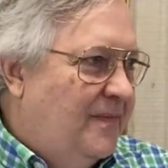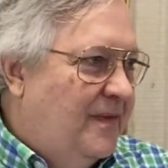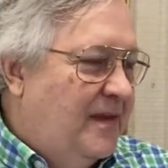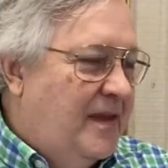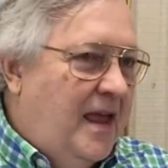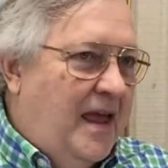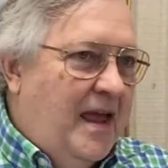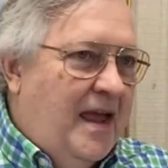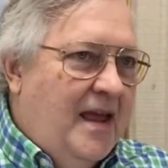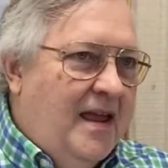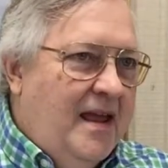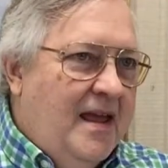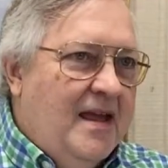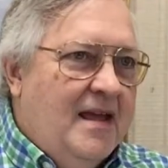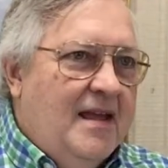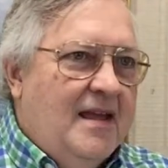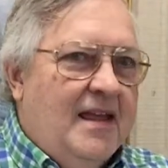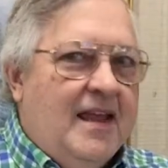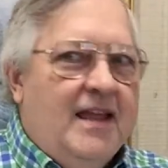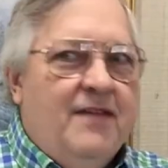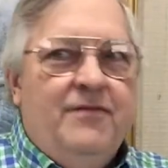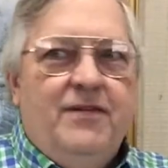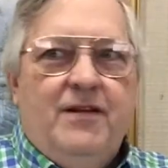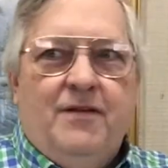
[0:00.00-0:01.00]
Okay?
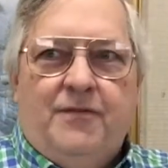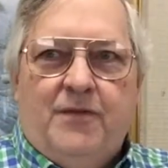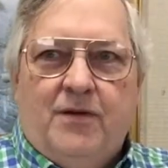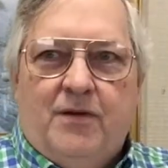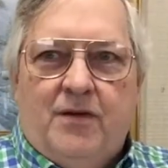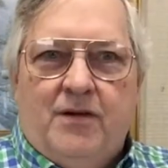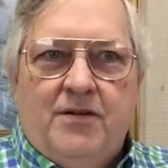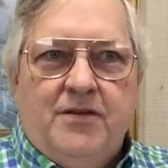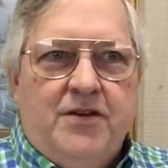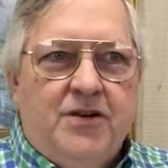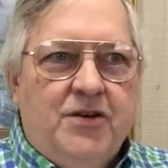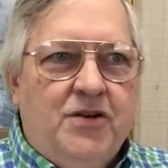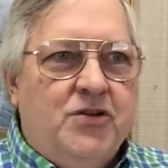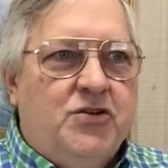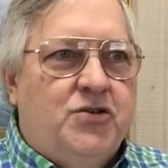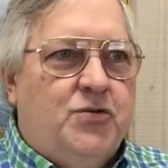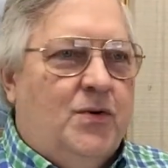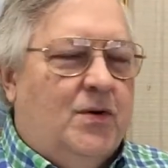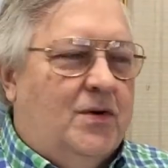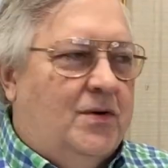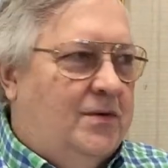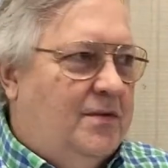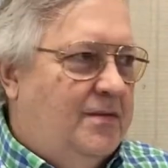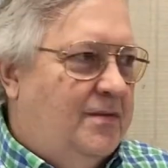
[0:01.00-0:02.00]
Even if they're
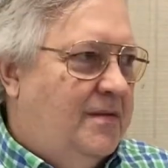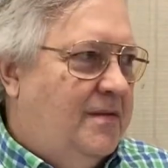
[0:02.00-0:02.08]
unusual.